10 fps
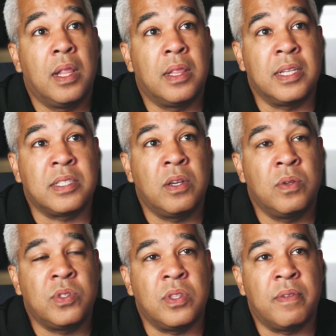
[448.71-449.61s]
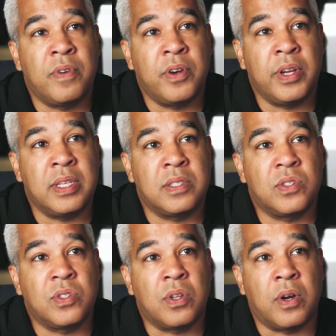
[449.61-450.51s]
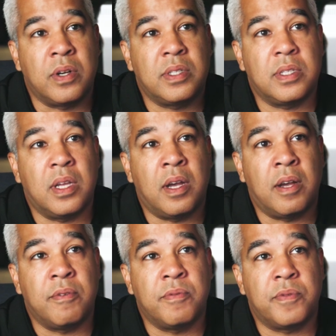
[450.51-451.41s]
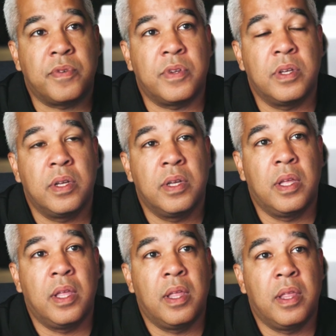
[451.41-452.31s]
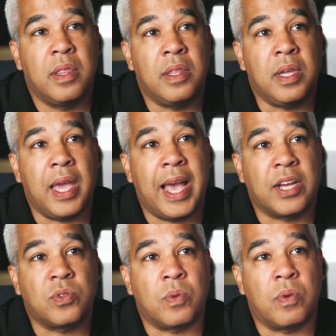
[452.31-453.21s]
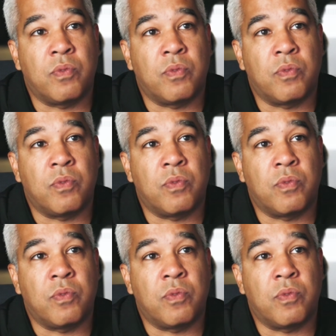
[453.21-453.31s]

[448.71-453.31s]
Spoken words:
Let's go to the very start of the actual